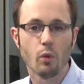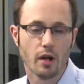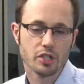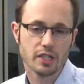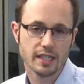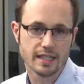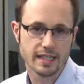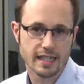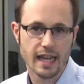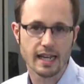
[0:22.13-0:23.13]
Washington
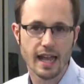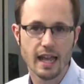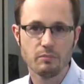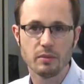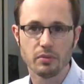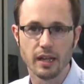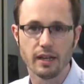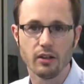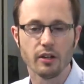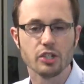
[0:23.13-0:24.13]
state had been
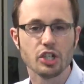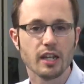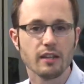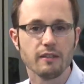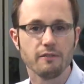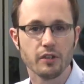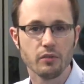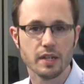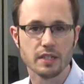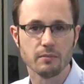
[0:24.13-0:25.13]
planning on channeling
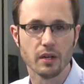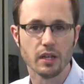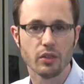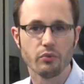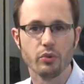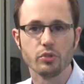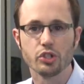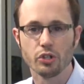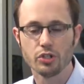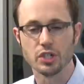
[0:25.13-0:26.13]
fundraising money through
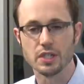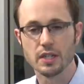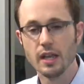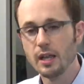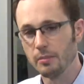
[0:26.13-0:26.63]
churches.